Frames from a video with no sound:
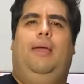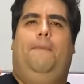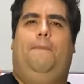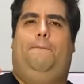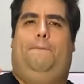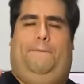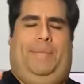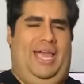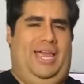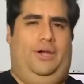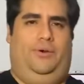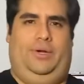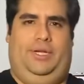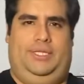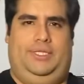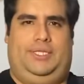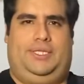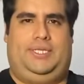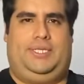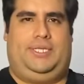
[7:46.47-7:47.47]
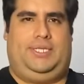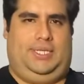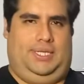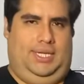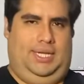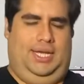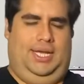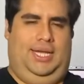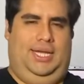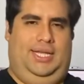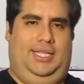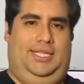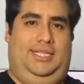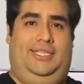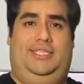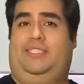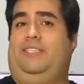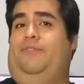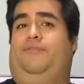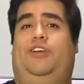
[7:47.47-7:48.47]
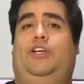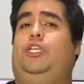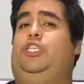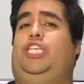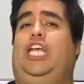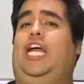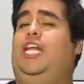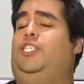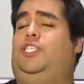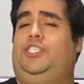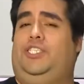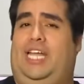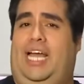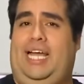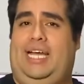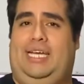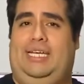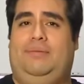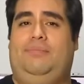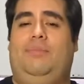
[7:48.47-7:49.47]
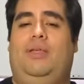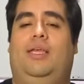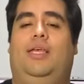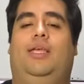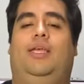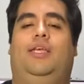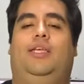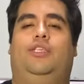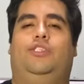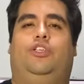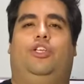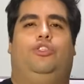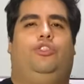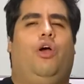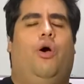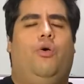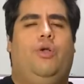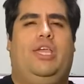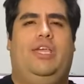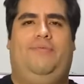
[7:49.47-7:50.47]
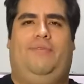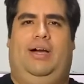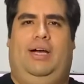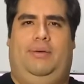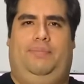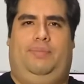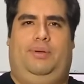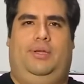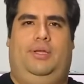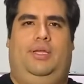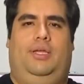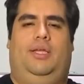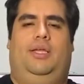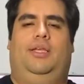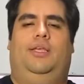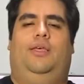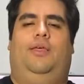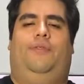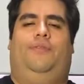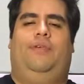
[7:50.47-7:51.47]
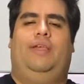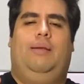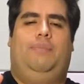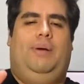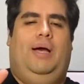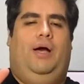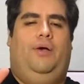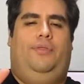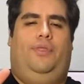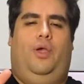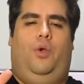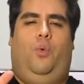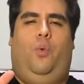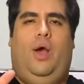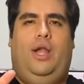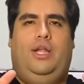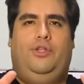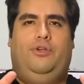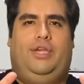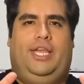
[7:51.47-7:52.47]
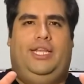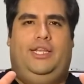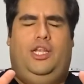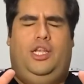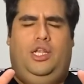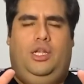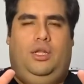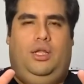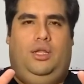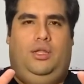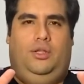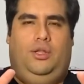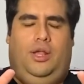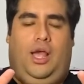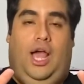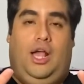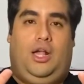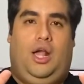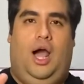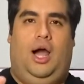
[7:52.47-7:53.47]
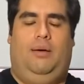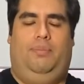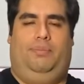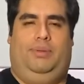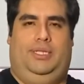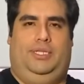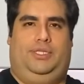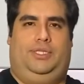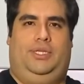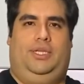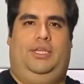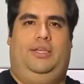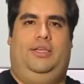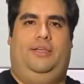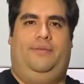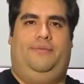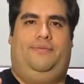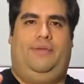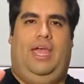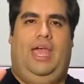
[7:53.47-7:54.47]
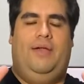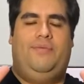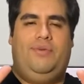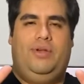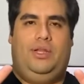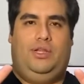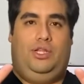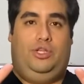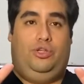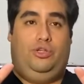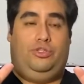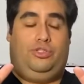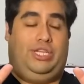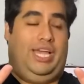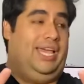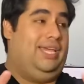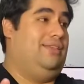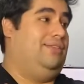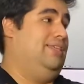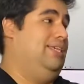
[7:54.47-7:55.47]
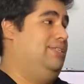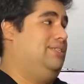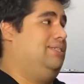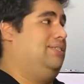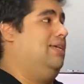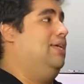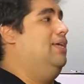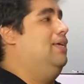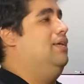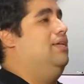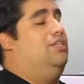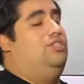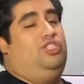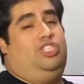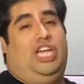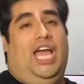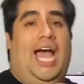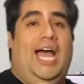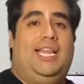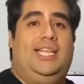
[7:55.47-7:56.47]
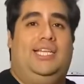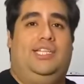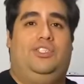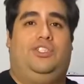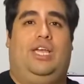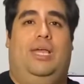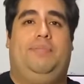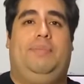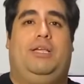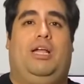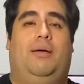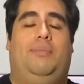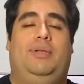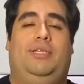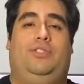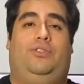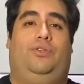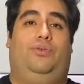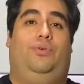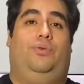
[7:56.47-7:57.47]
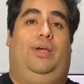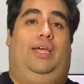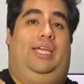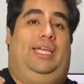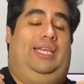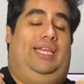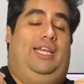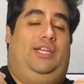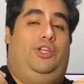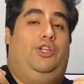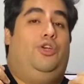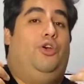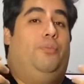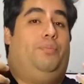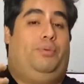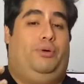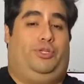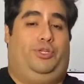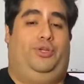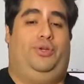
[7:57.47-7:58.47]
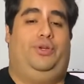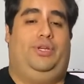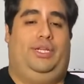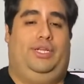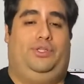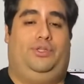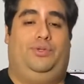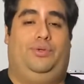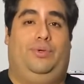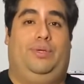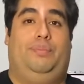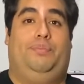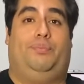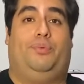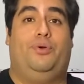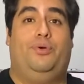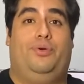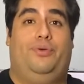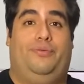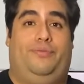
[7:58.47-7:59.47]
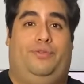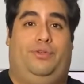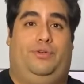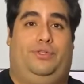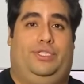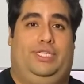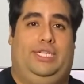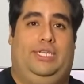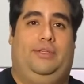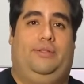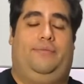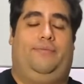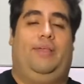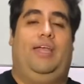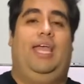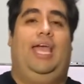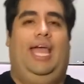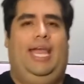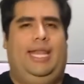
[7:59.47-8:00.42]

parents, this is a very challenging time, so don't give up. Think about what you can accomplish if you take this challenge and become in a new opportunity to improve yourself and